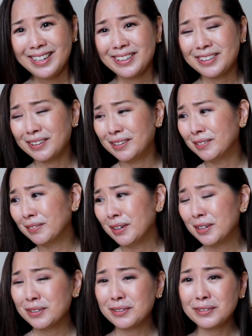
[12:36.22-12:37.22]
So
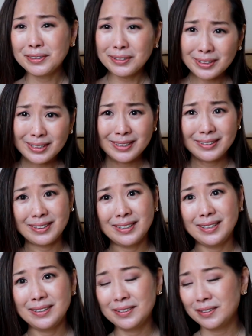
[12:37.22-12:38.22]
certain things,
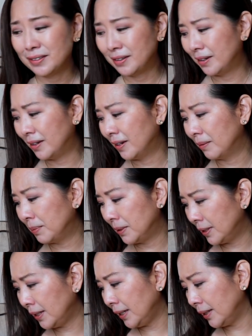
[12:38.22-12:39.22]
unless it's a
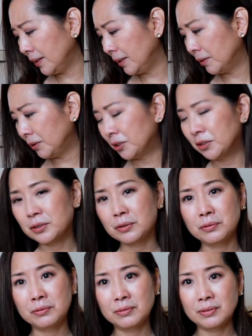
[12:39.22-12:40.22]
petite, you know, just
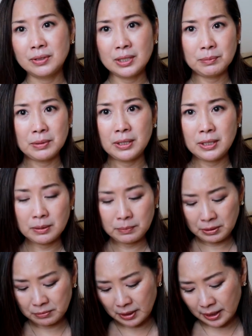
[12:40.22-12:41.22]
don't seem to hit
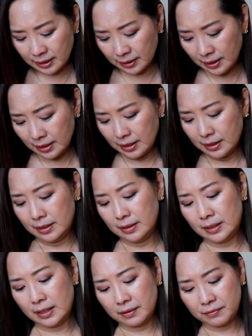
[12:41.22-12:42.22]
me right.
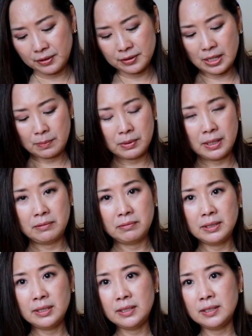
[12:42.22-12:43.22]
Like for example, I
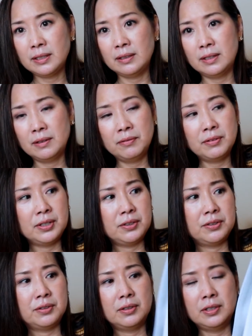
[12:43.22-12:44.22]
really did love
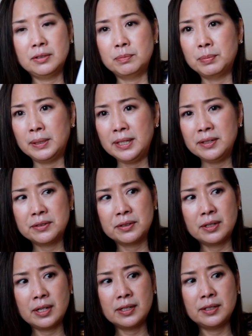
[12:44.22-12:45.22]
this blazer,
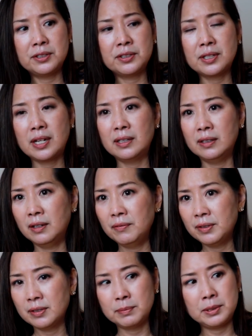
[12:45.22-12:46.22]
and it's just, I love
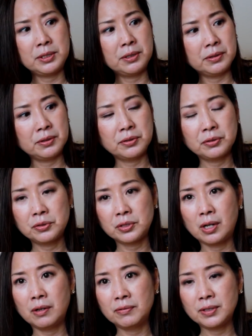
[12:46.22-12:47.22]
this material. It's so
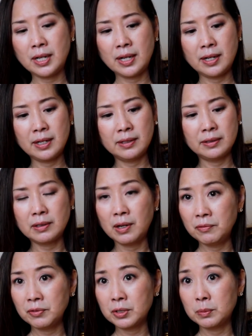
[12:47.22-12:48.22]
soft and
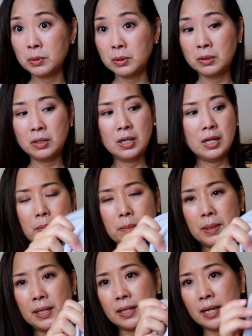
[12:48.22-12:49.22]
comfortable.
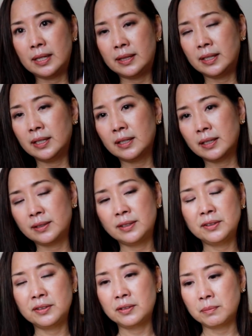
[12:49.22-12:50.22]
But I think
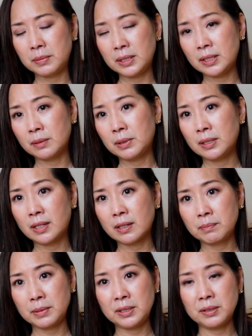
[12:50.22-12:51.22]
since it's a medium and not a
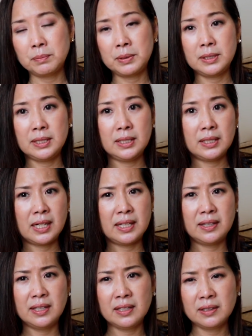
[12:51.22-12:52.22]
medium petite, I
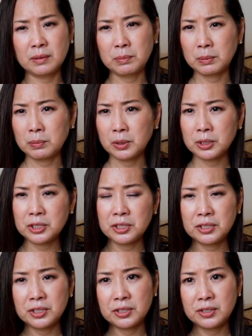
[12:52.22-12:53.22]
think the
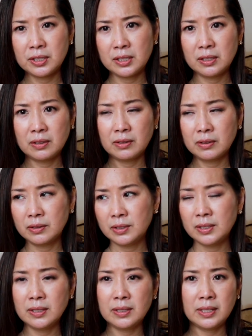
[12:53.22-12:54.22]
proportions just didn't
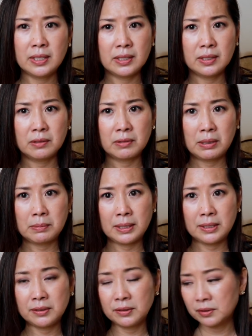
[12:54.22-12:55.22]
hit in the right
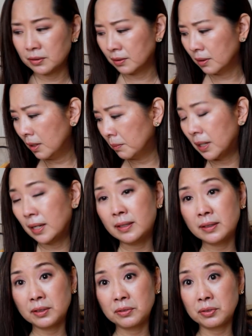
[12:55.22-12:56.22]
places. So, but I
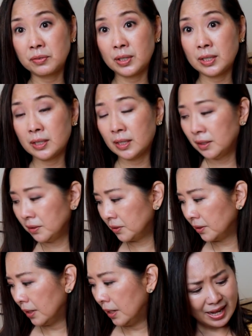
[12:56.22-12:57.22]
think this was very nice.
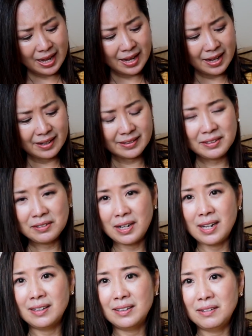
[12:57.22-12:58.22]
And you know,
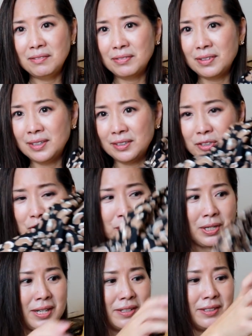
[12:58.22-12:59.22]
I love this
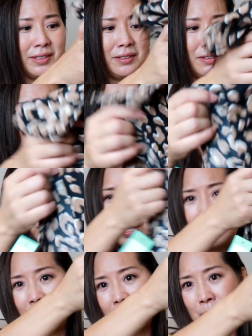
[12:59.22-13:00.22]
dress. It's so,
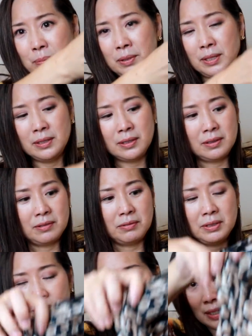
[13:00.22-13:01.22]
the print is
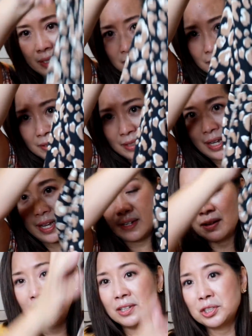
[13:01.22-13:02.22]
really nice and
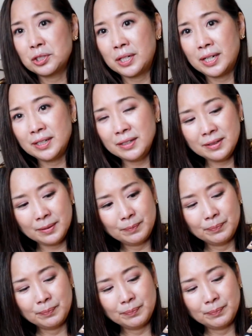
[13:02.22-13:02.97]
on trend.